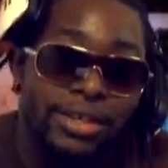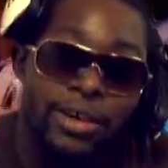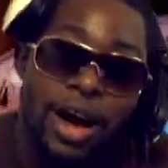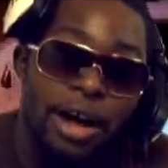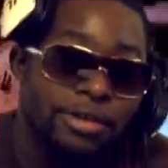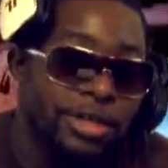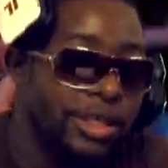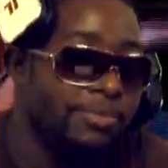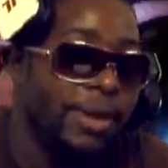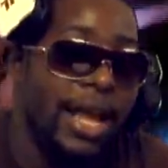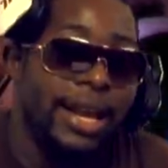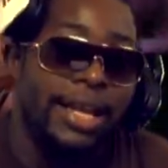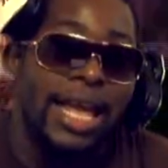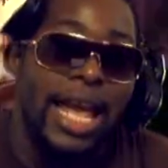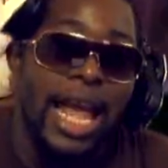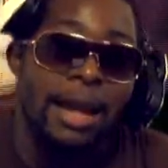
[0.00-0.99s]
You know, I was just
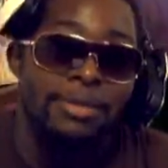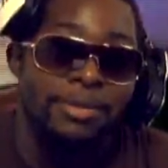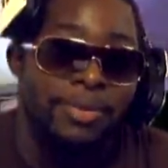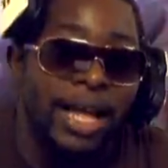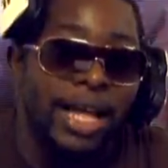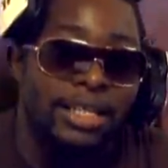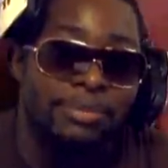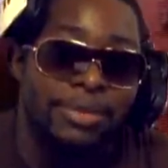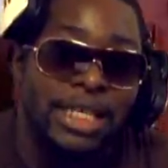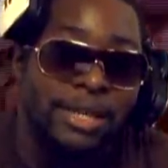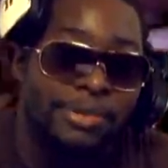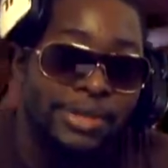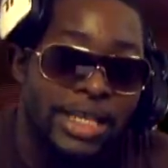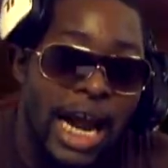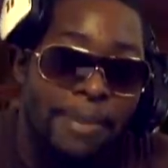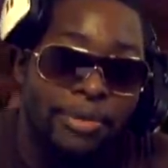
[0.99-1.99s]
playing the games, playing some team
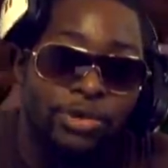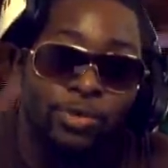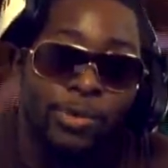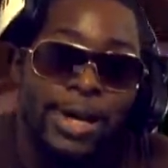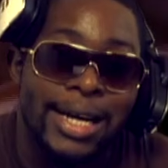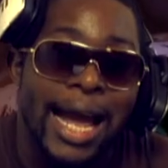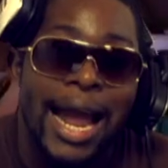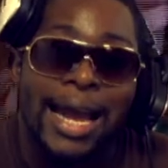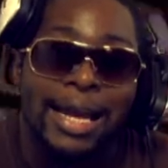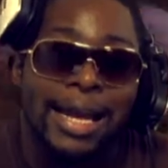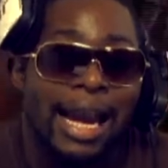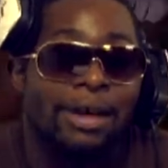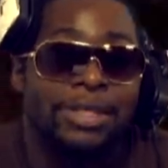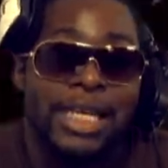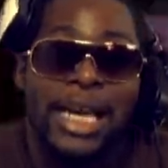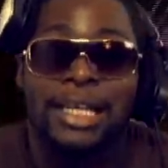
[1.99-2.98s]
snipers one night,
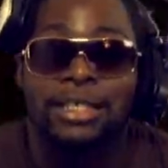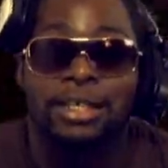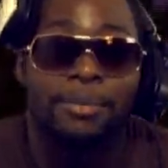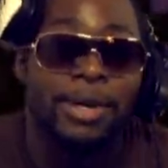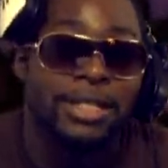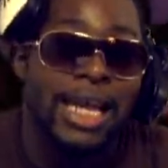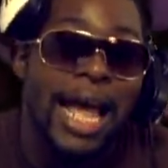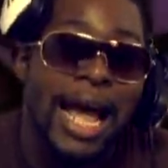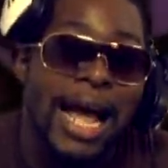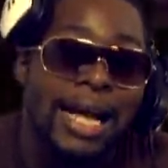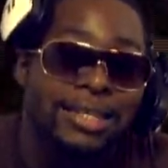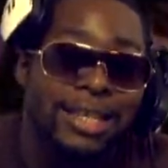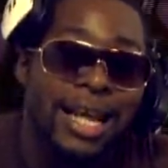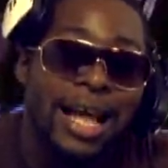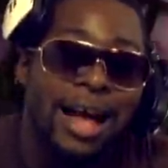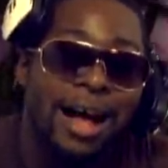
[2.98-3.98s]
and I was kicking so much
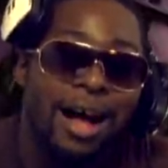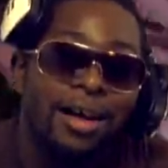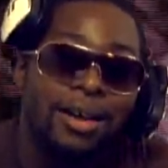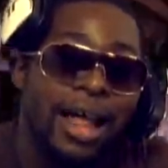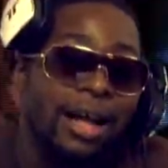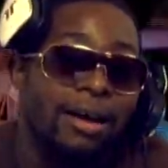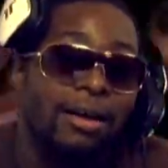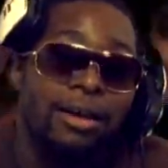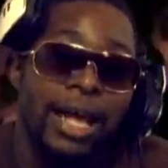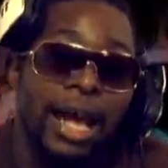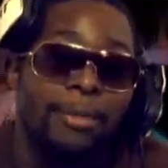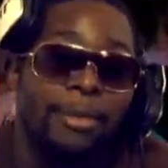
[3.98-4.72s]
ass, I was like, okay,